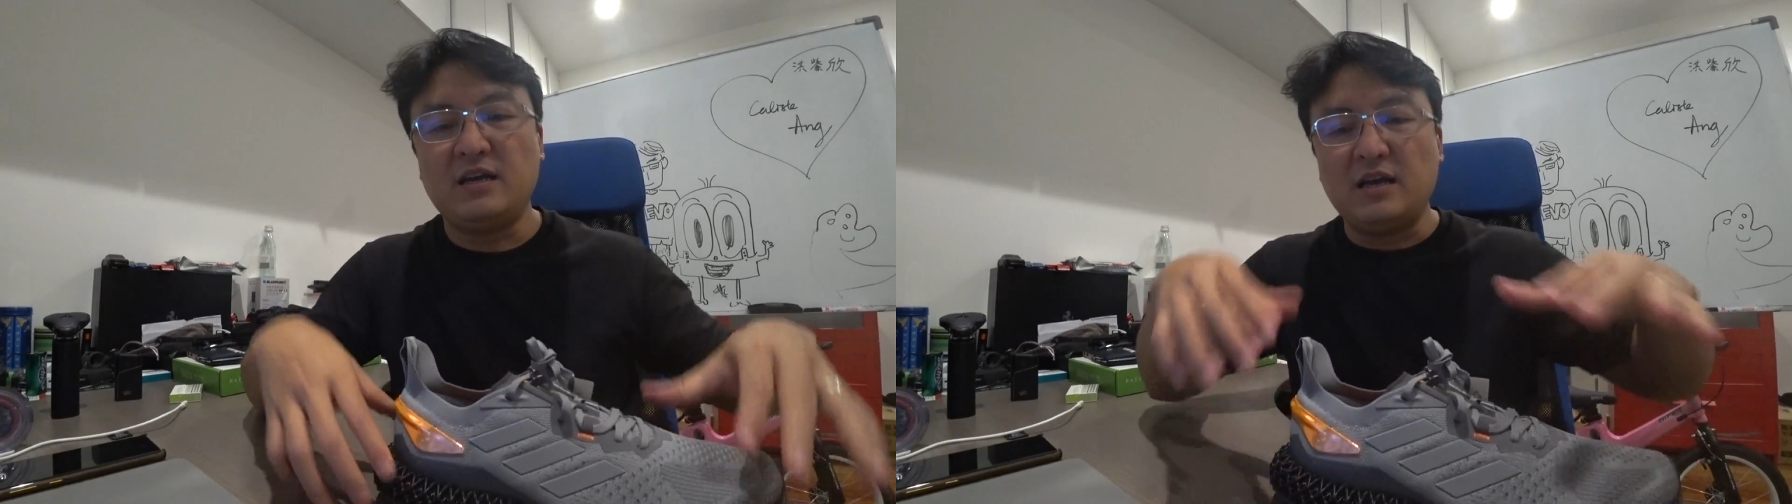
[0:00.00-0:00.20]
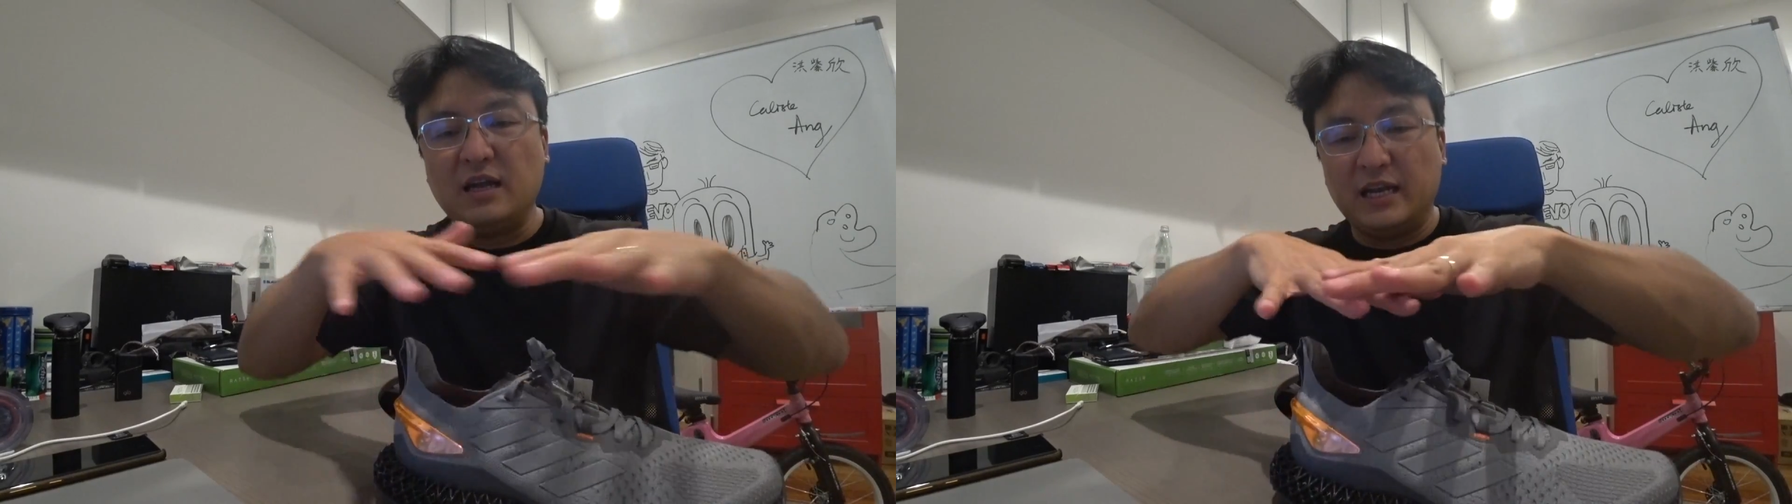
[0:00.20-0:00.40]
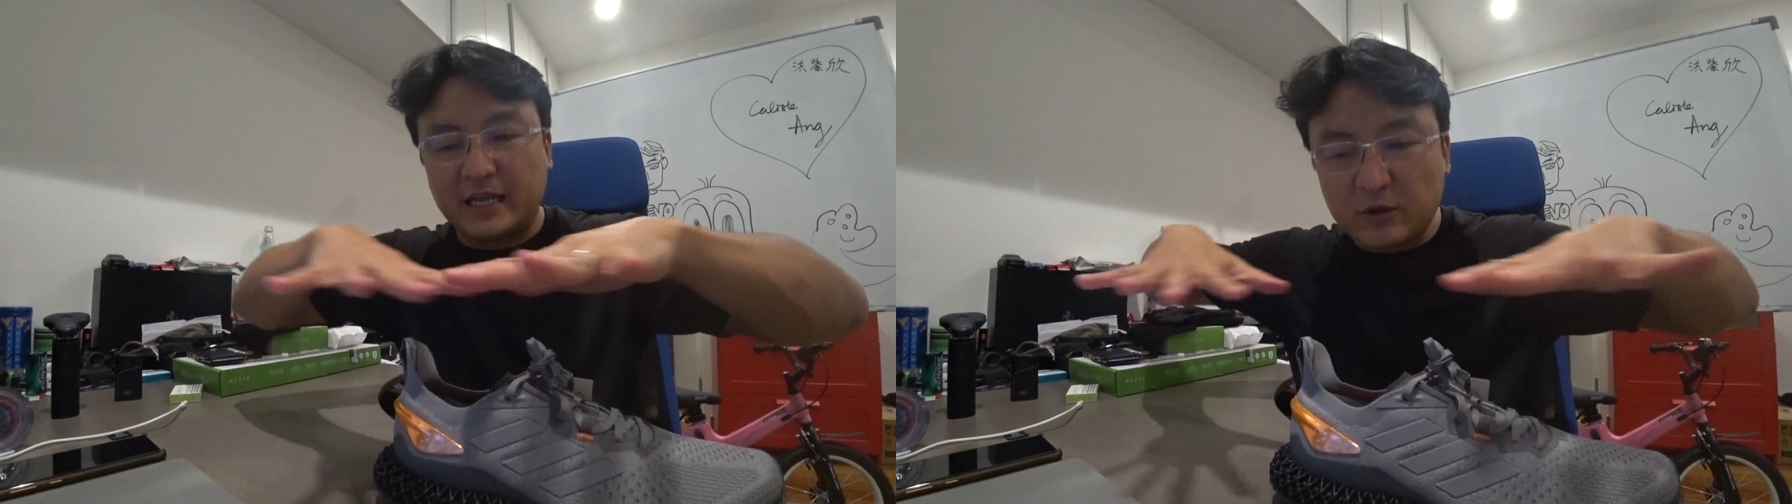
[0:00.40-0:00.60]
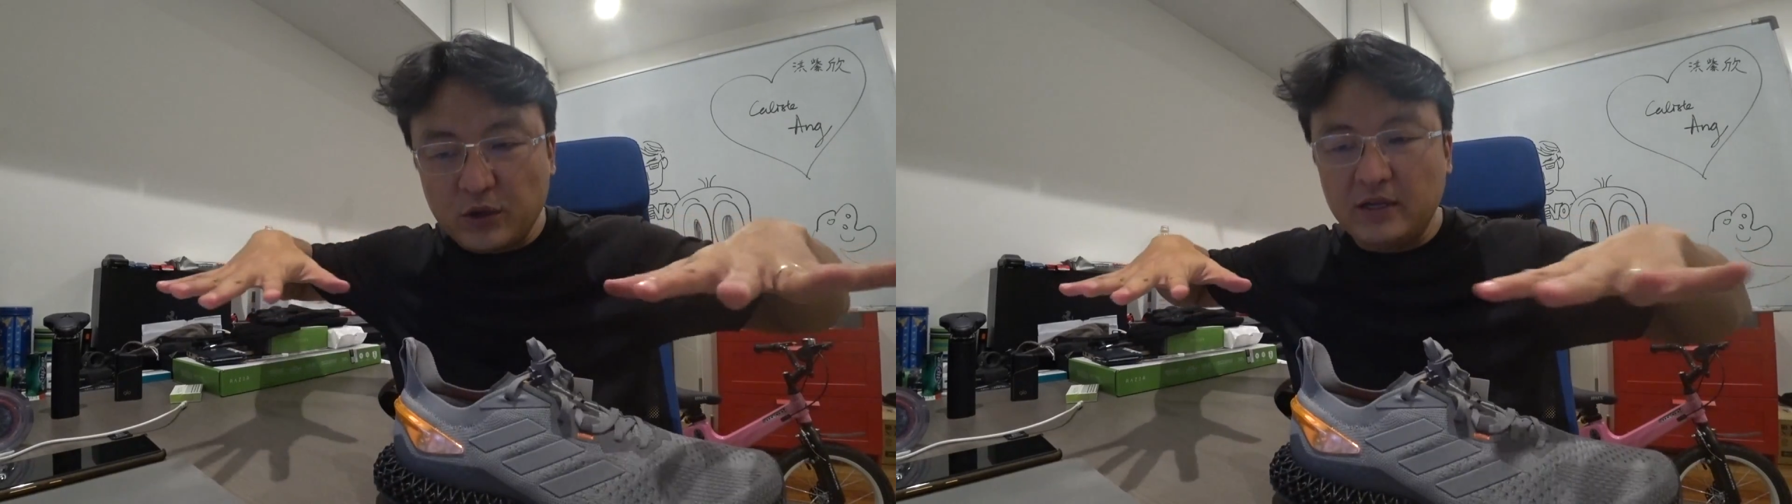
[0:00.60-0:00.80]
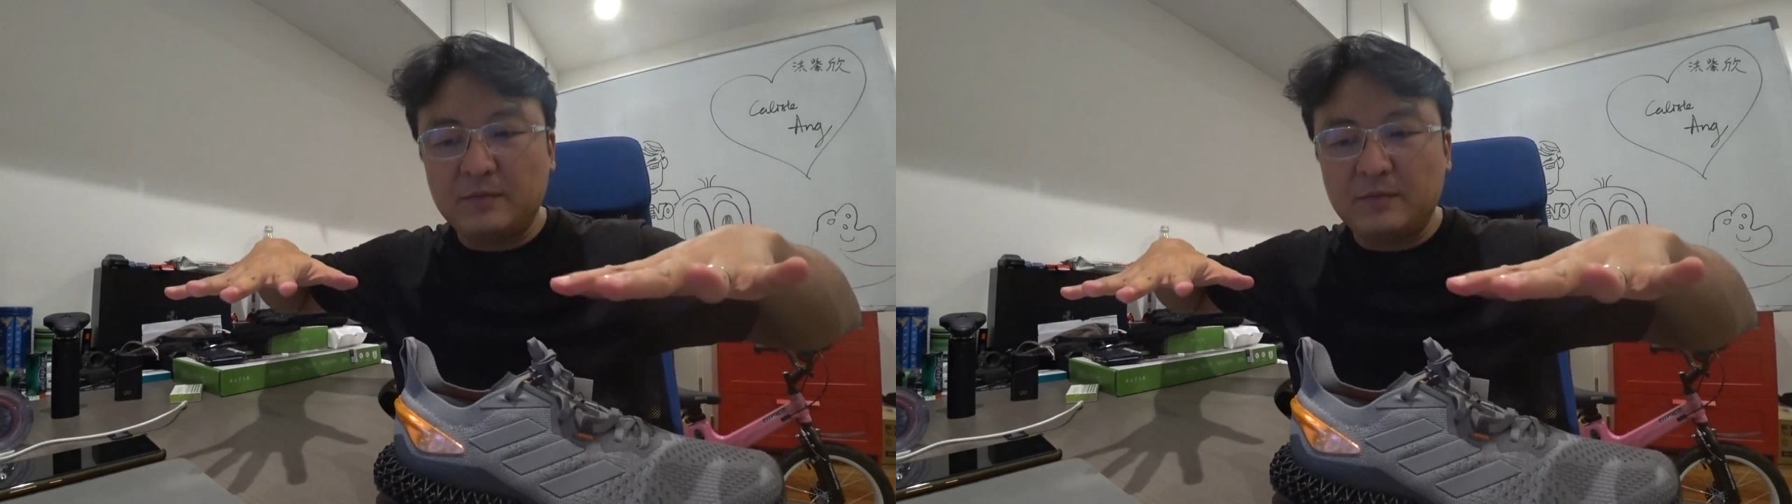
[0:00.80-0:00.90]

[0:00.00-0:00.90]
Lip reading: a liquid,